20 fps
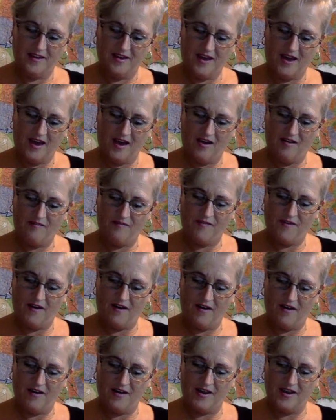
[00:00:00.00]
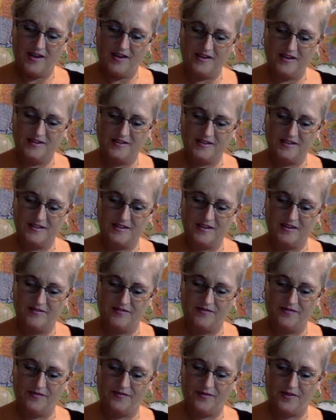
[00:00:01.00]
How far is the
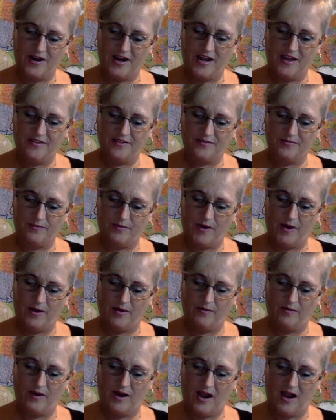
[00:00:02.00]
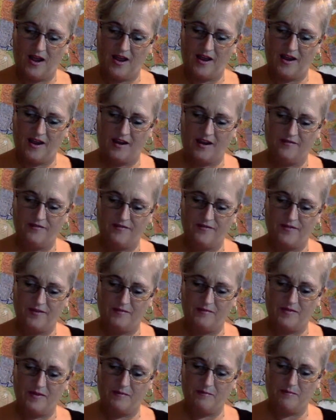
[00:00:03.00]
free throw line
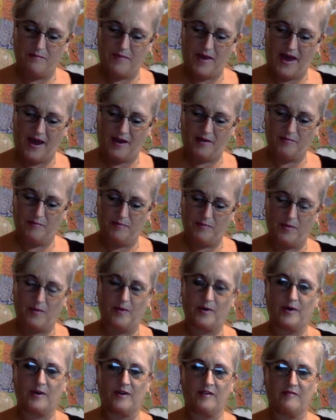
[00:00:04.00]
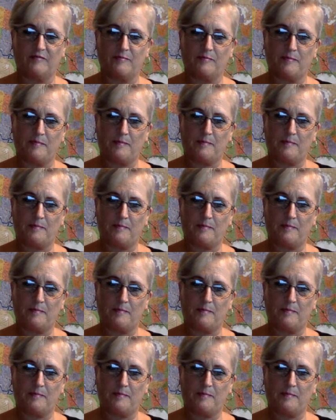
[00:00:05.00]
from the backboard of